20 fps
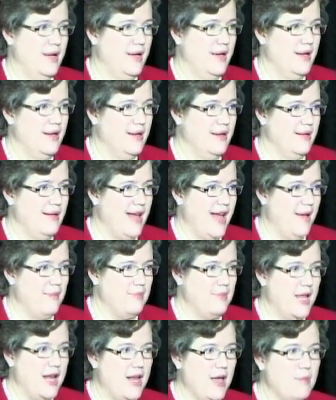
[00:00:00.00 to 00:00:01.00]
Uh, I
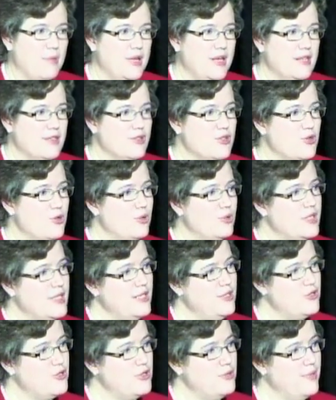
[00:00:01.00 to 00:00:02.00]
may not be a school teacher,